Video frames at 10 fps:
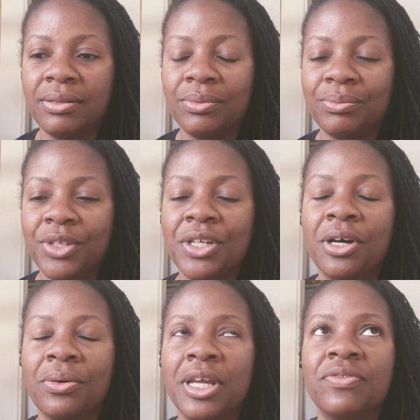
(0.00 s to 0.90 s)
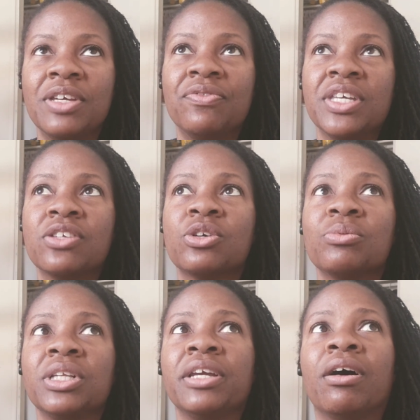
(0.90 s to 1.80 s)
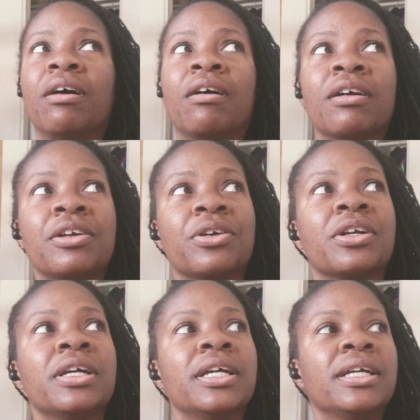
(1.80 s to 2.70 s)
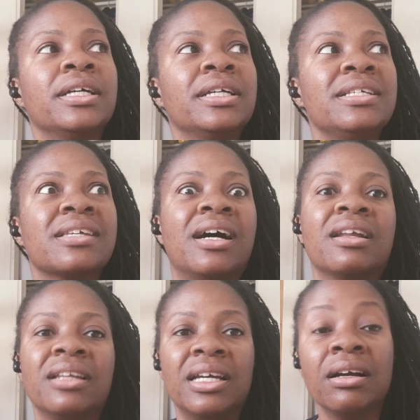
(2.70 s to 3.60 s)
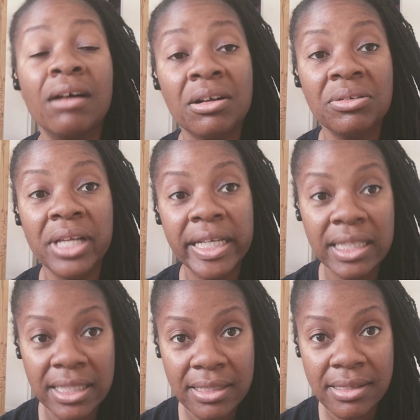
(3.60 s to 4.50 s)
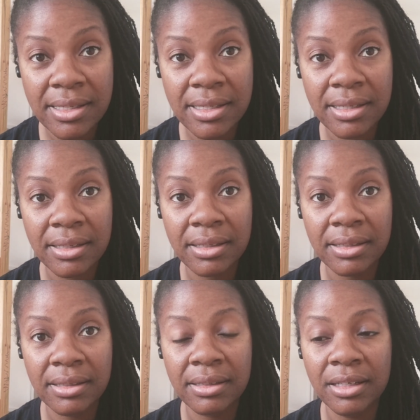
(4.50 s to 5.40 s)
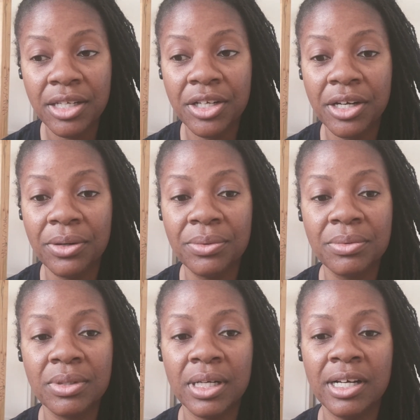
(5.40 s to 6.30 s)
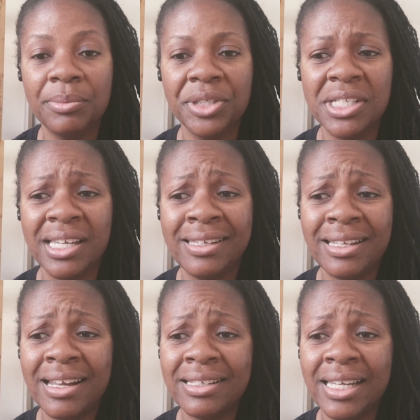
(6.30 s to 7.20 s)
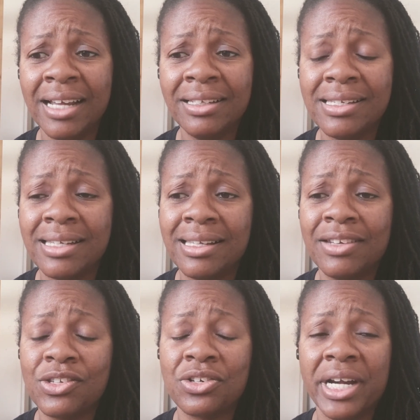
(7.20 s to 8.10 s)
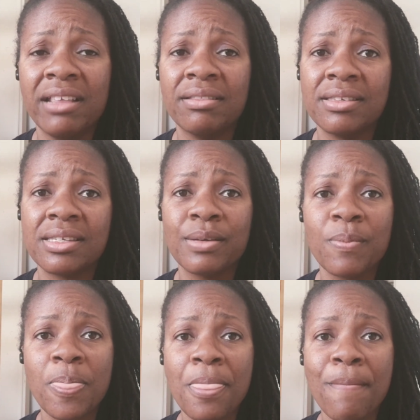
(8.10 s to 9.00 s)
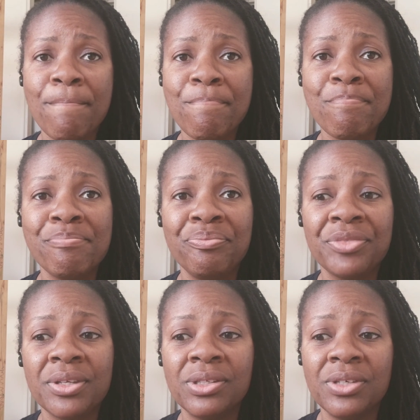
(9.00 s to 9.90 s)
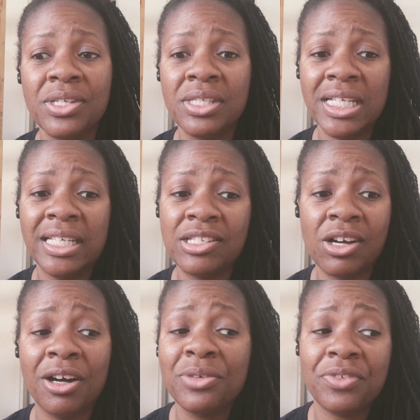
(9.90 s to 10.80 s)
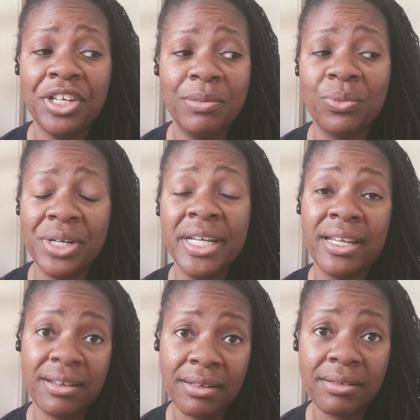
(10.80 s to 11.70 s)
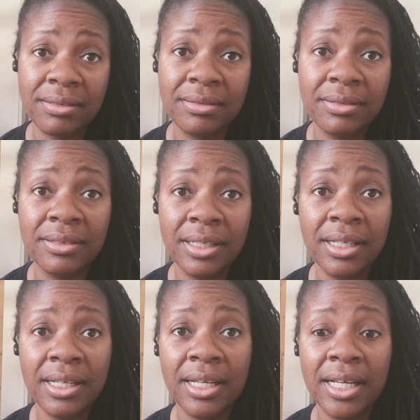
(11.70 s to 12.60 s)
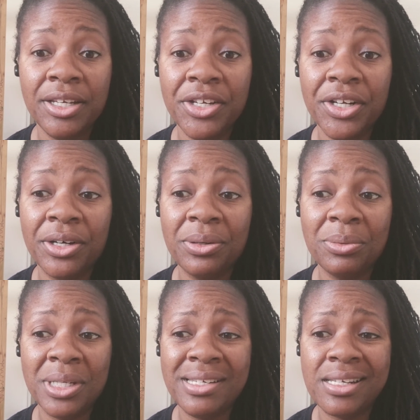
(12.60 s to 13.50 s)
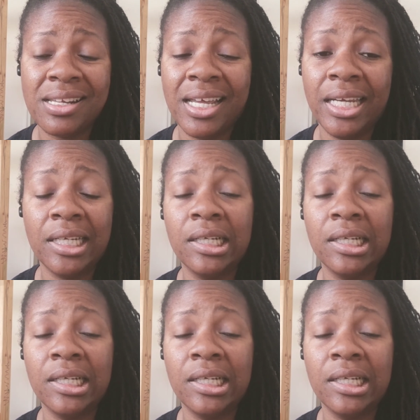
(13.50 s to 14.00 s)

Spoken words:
if things are really hard or he's kind of like, oh, I don't like this, because he has a lot of talents, he has a lot of strengths. So this thing that's hard for him, reading, he's like,